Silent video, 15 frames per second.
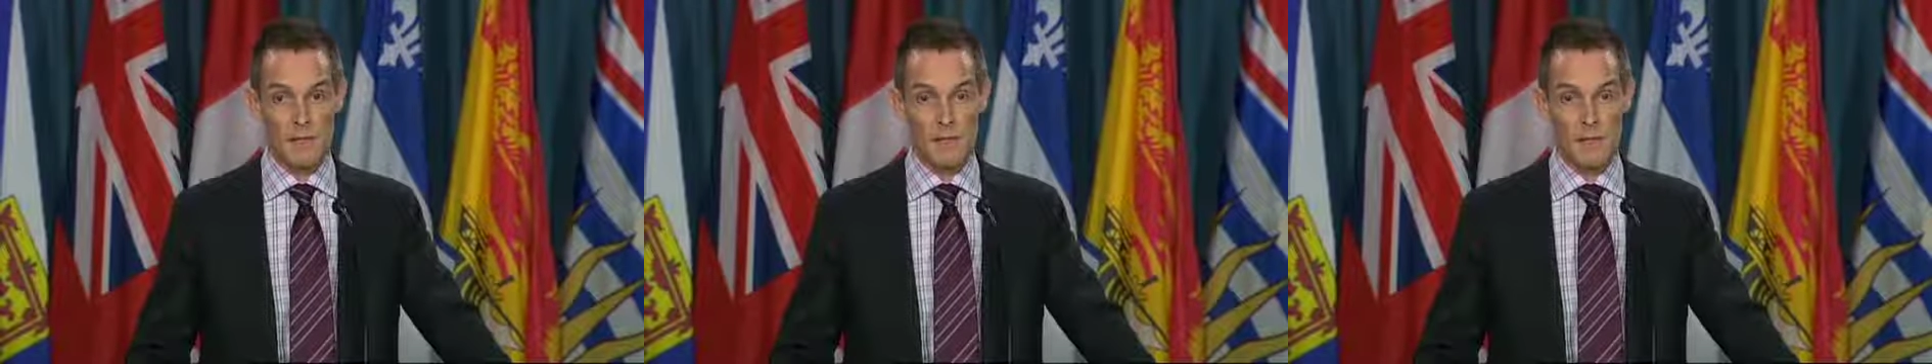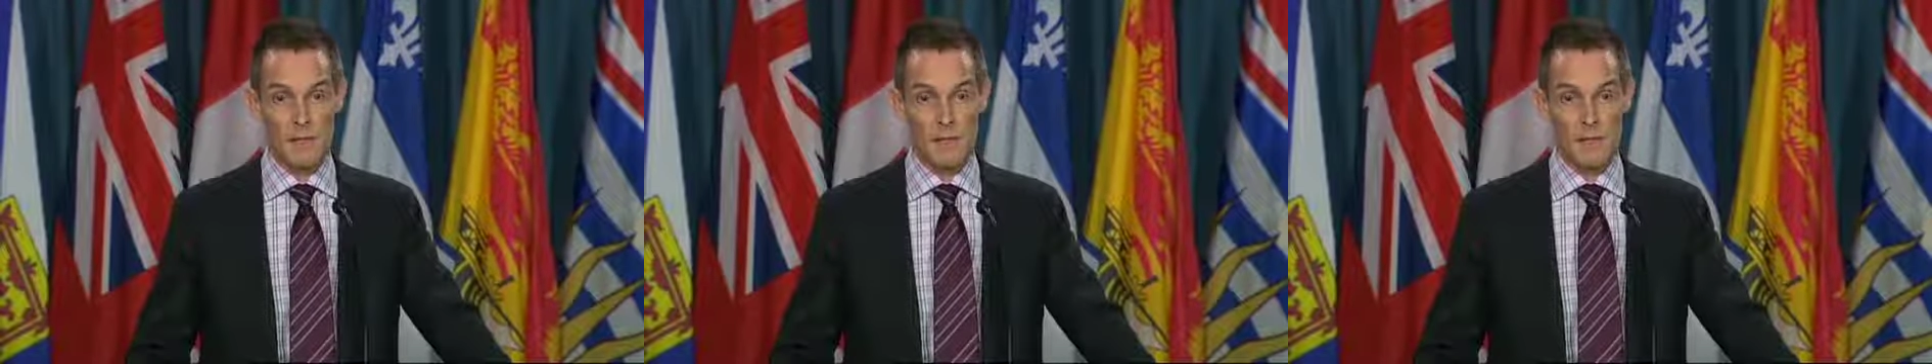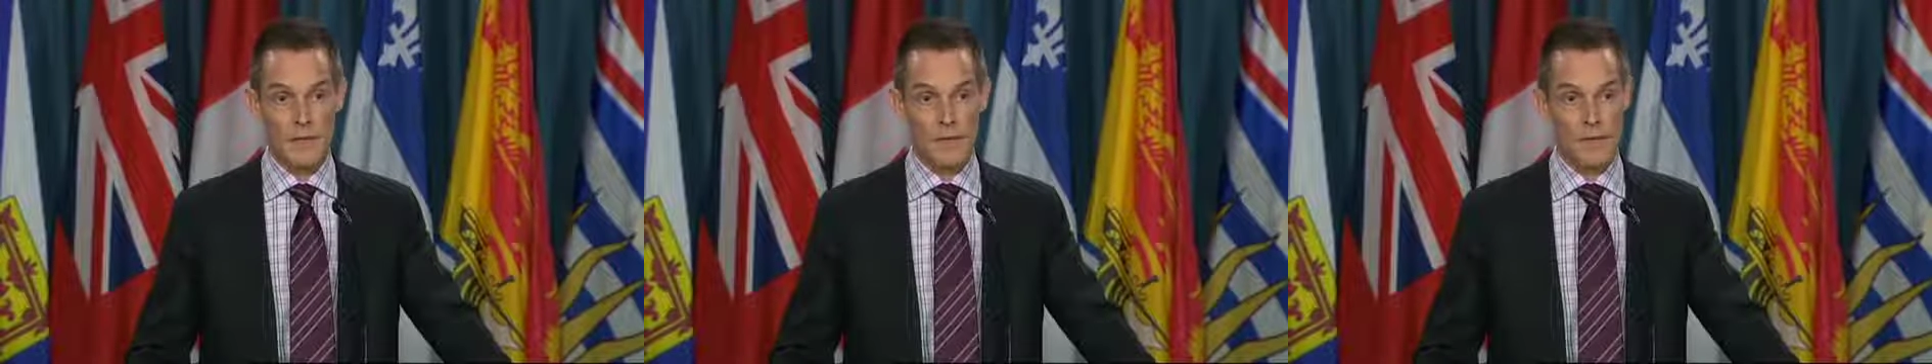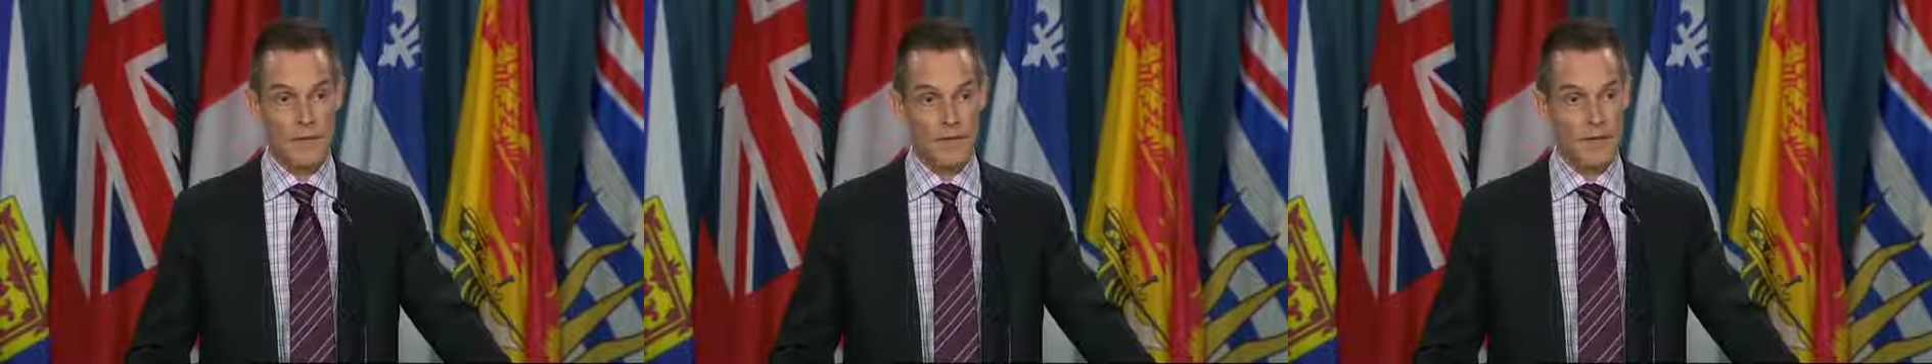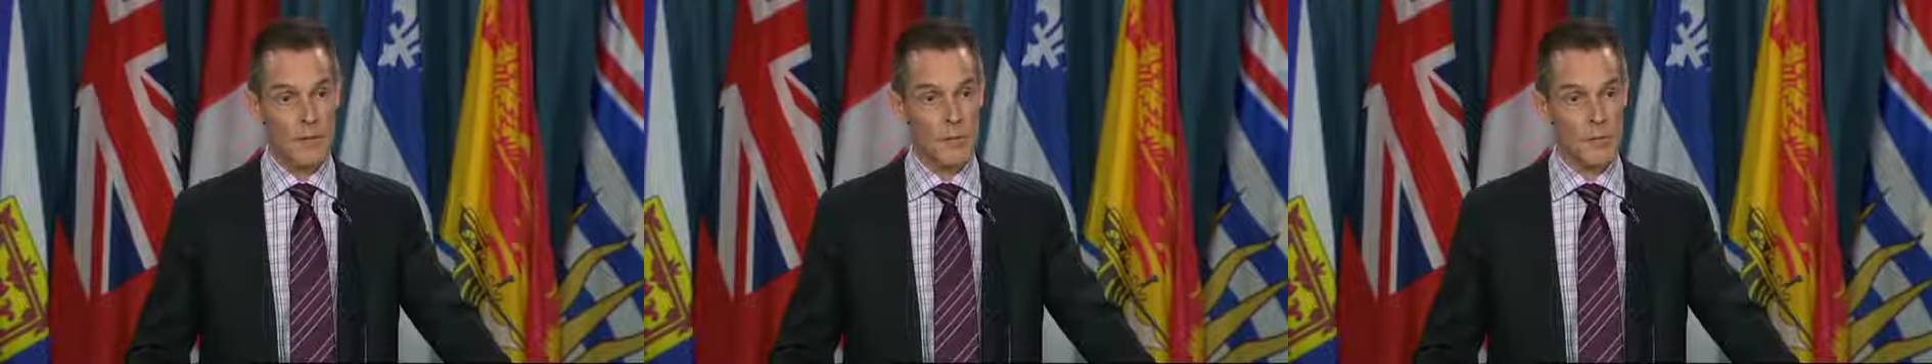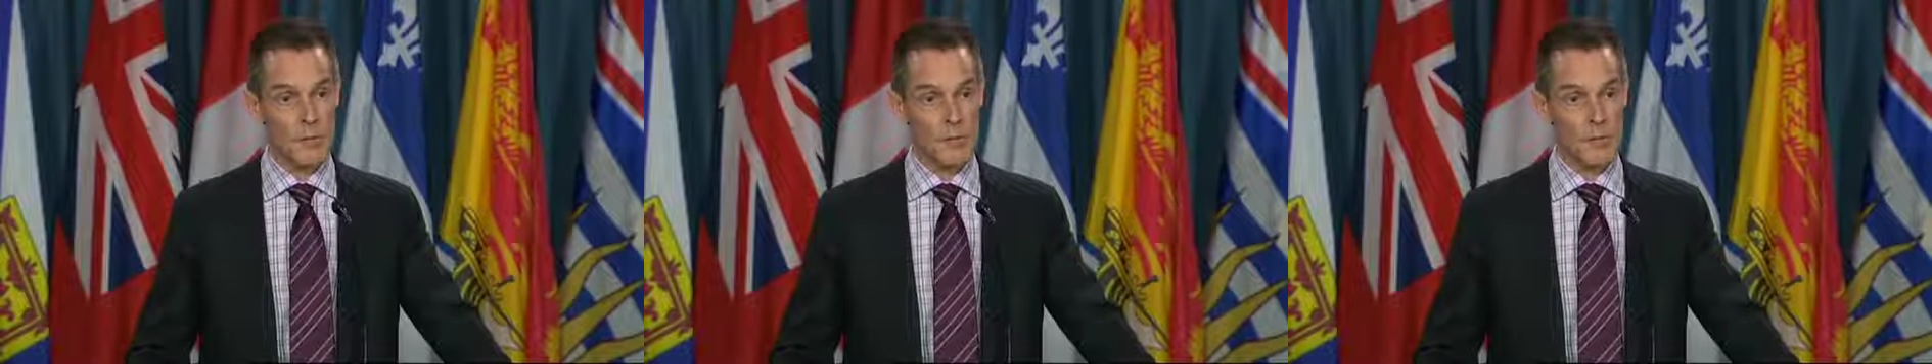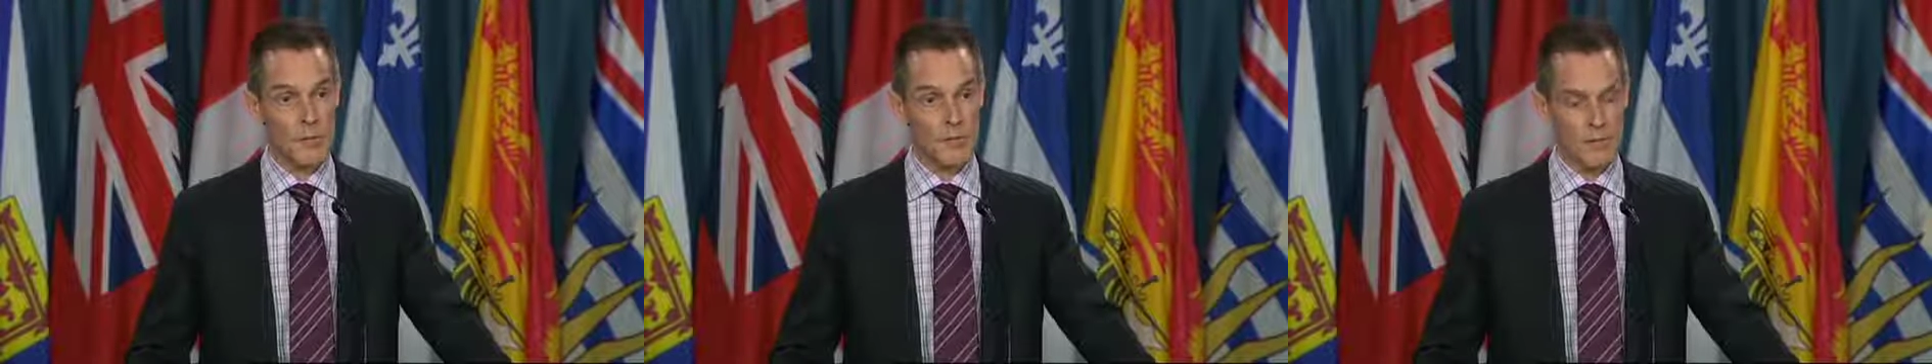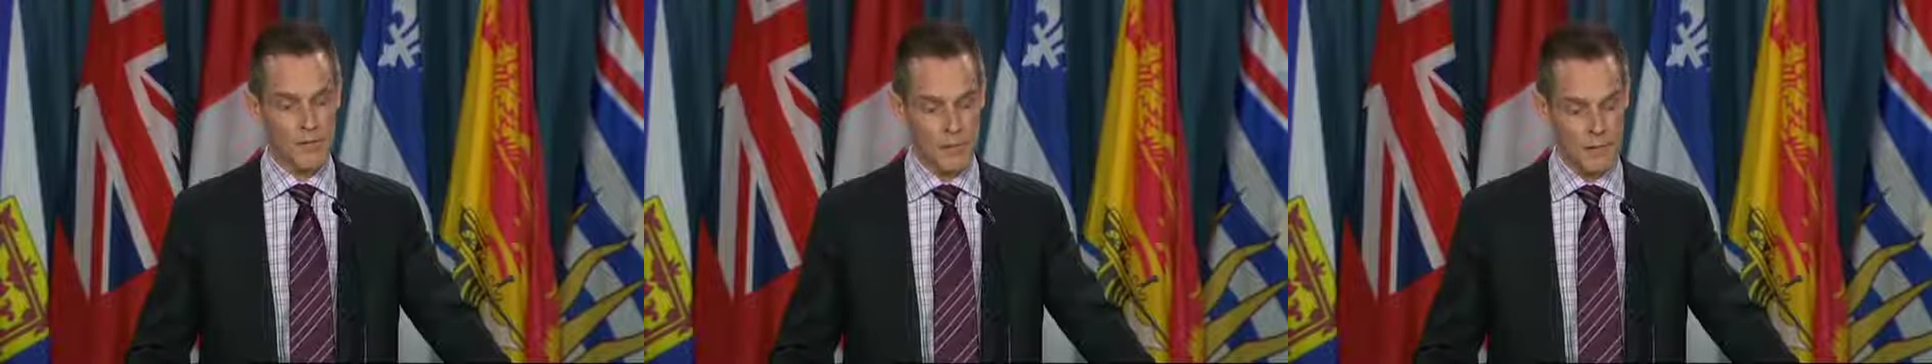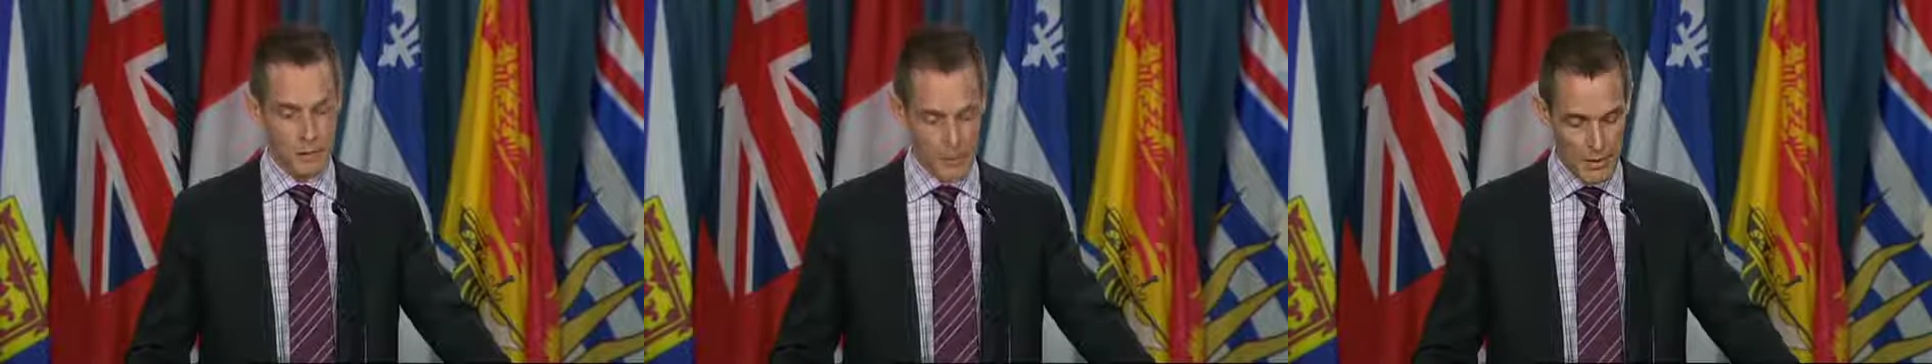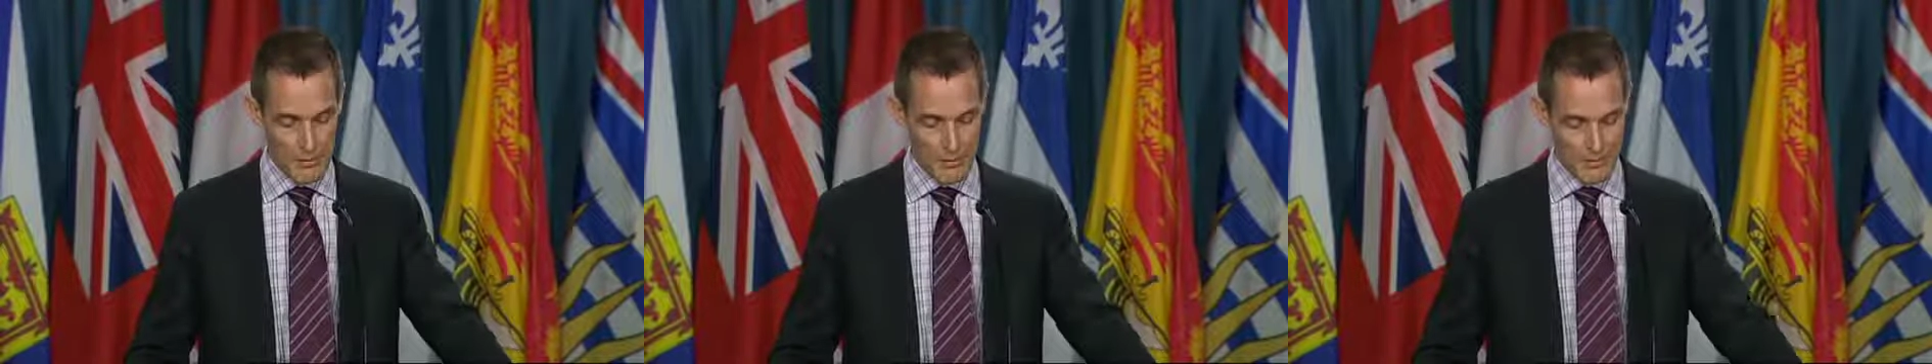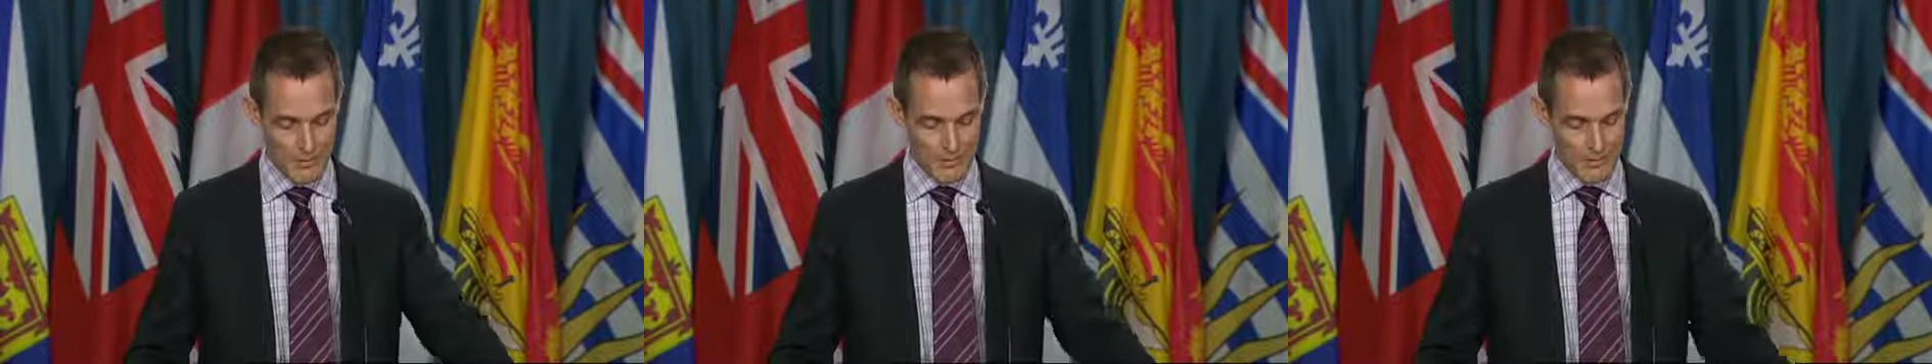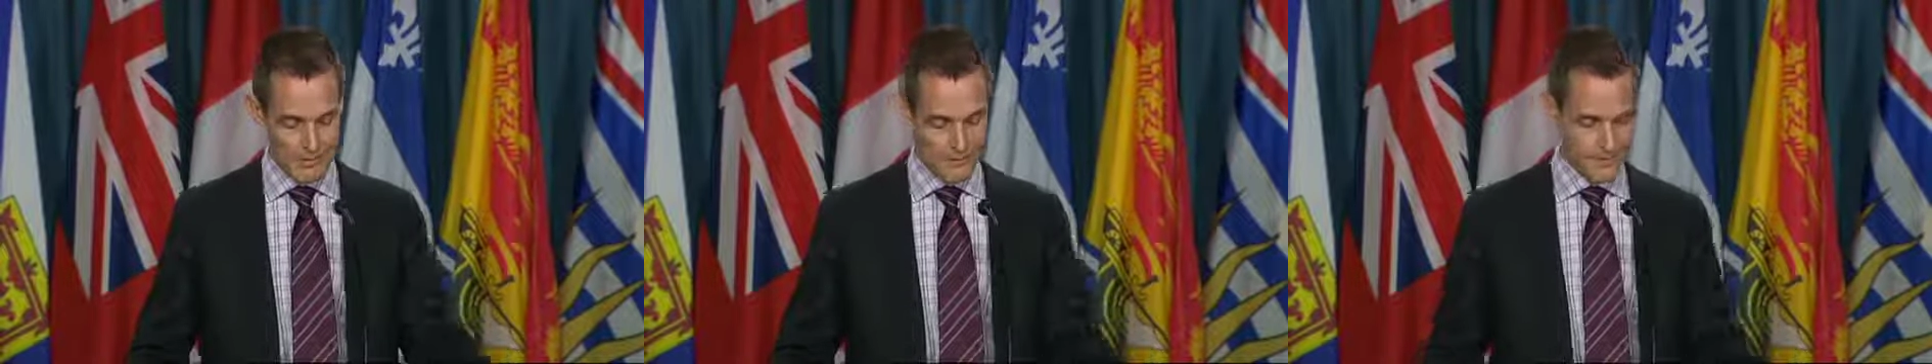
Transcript: of their struggles with mental health problems.